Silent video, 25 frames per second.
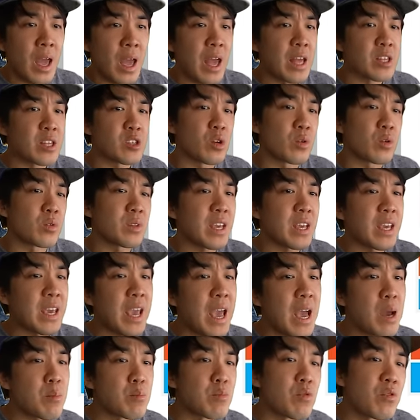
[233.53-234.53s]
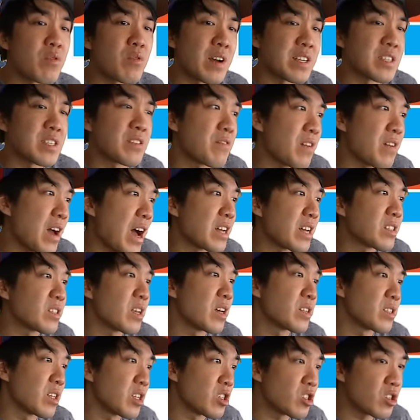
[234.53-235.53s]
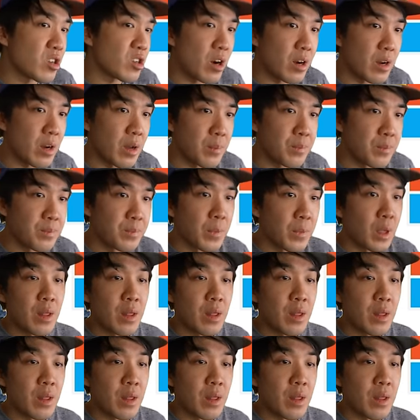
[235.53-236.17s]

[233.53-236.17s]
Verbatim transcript: So they can't move as fast as a startup.